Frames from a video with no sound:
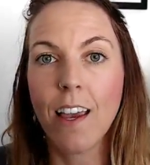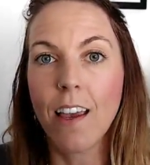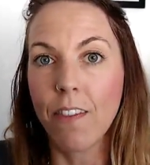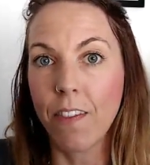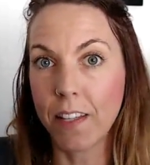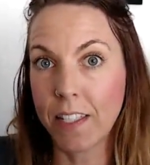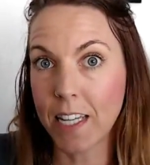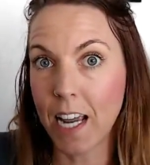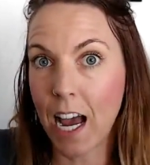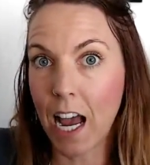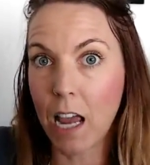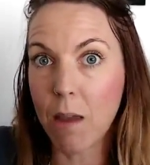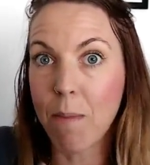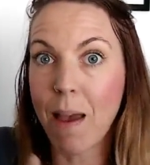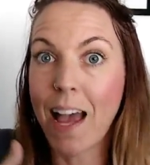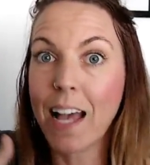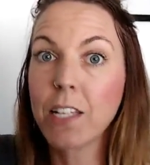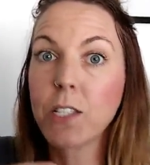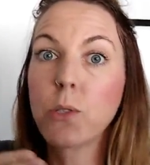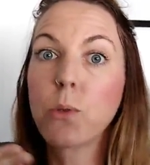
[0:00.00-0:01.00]
The time
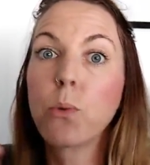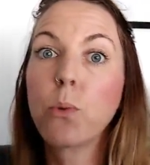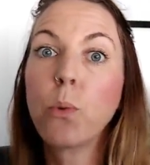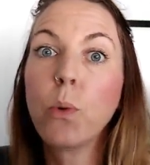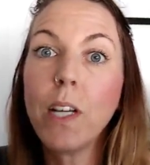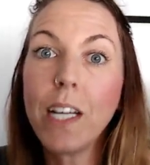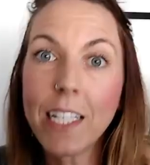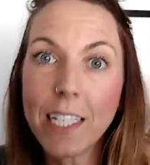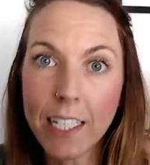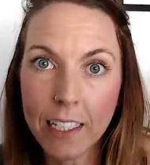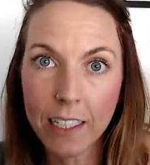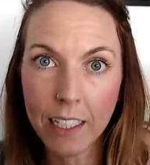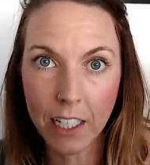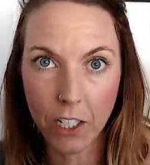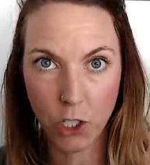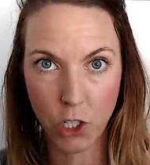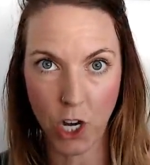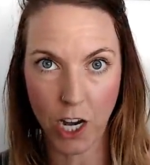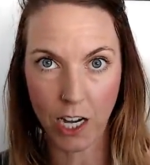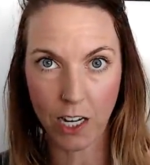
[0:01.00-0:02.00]
has recently
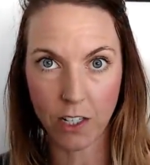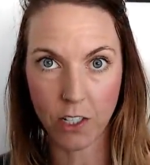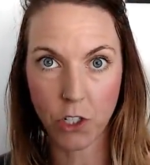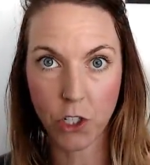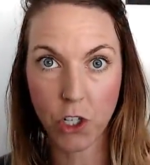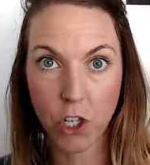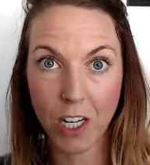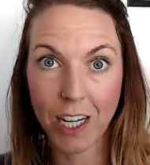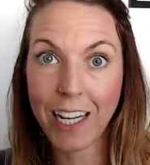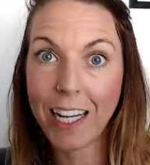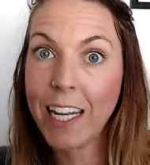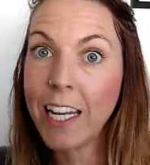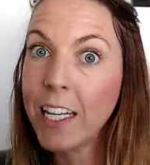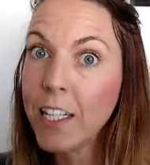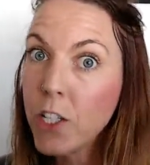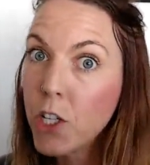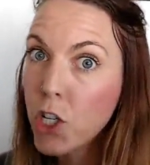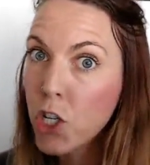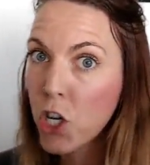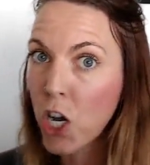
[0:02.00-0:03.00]
changed. It
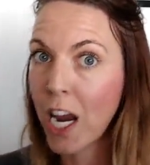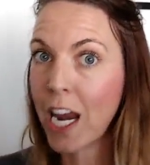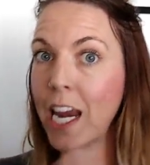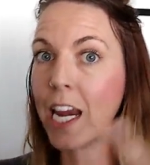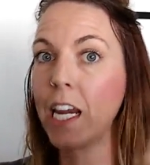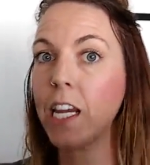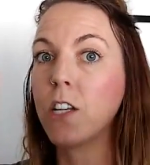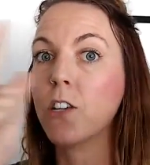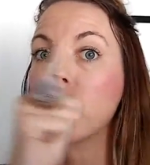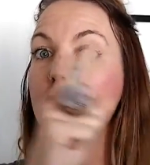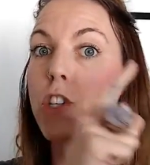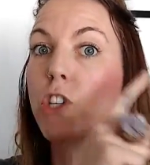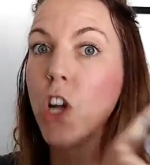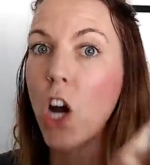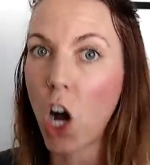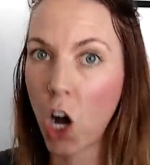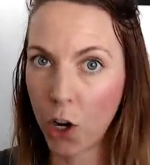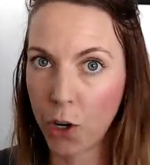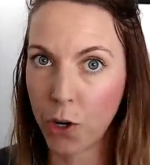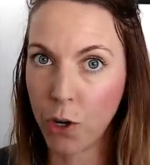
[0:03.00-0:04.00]
changed
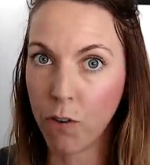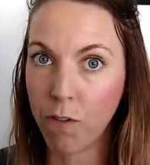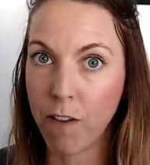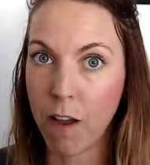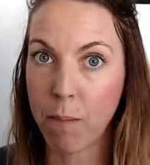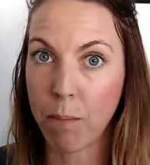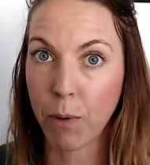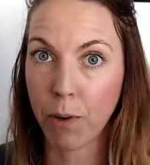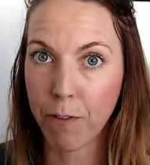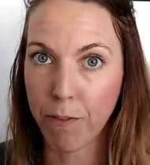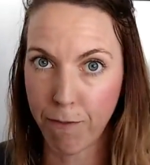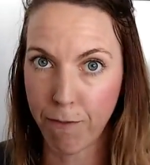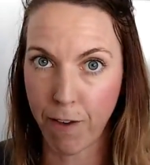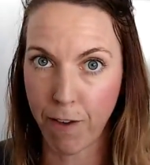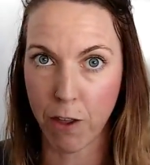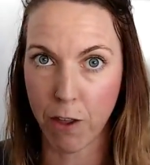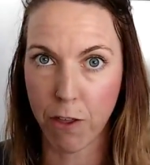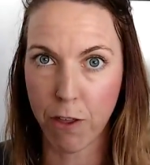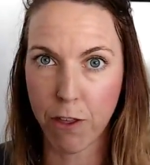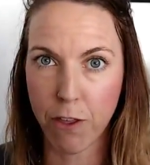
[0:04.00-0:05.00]
on November
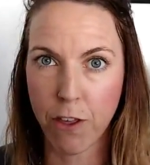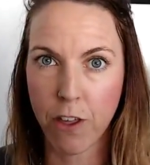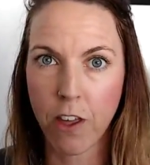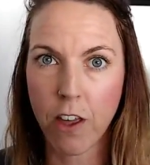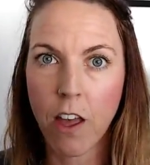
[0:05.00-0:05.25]
5th.